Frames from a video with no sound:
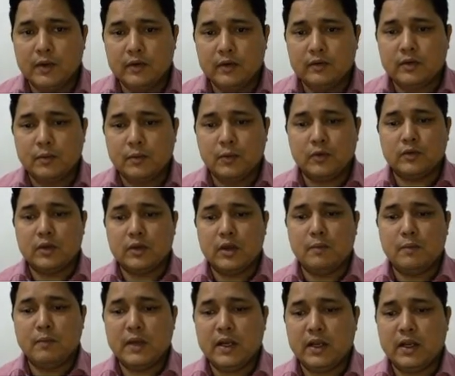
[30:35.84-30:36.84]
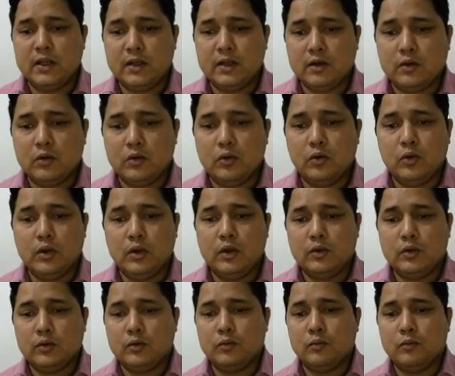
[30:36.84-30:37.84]
suppose a manager who
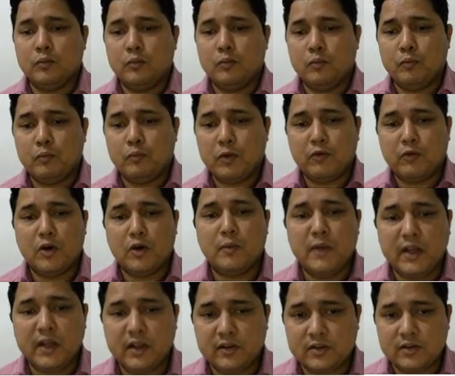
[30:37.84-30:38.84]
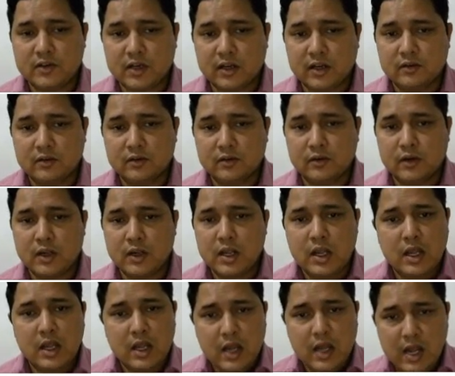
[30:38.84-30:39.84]
is performing his task
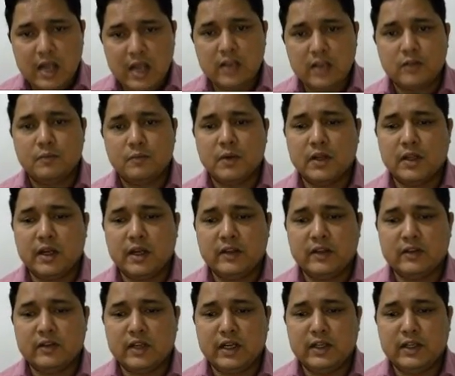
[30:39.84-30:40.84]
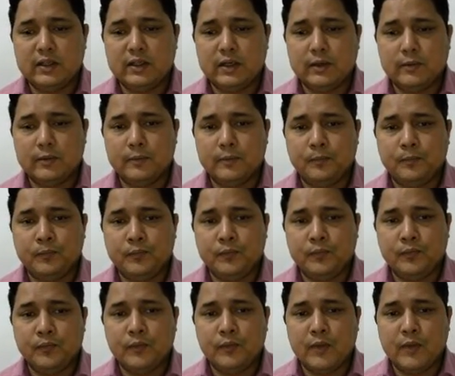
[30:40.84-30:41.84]
as per the assigned thing,
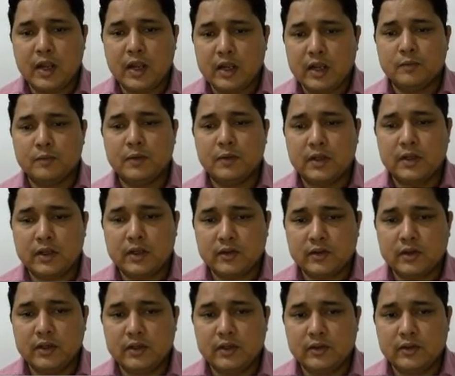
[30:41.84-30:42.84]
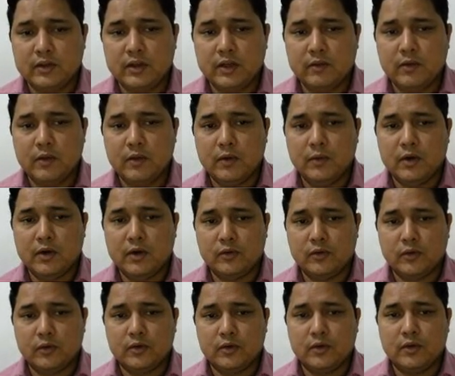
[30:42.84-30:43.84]
as per the easily available
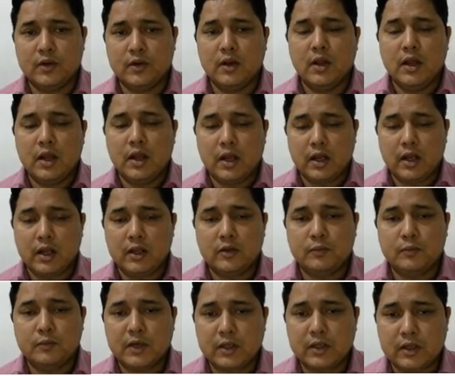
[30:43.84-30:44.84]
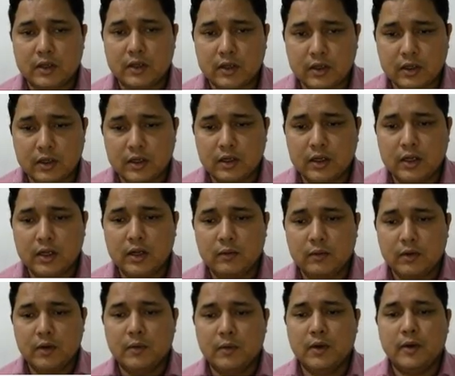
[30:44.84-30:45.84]
resources, as per the
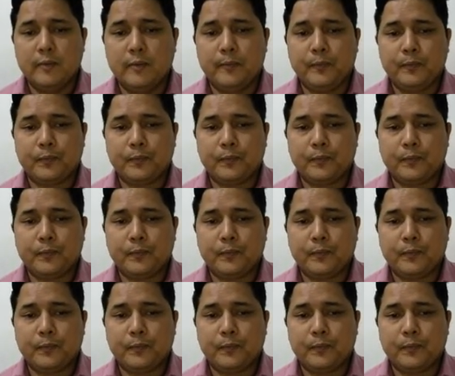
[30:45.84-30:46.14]
available,